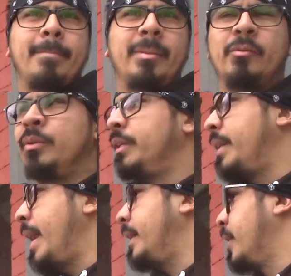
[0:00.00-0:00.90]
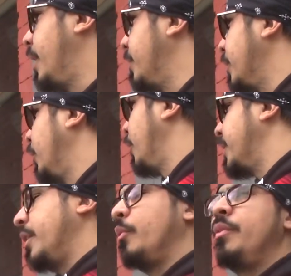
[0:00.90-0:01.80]
When the day comes, the Lord's
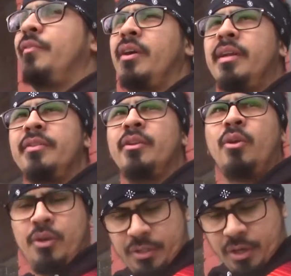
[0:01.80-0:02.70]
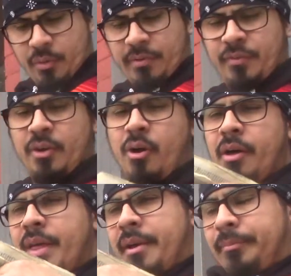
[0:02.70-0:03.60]
going to reveal it. The Lord's going to reveal all that.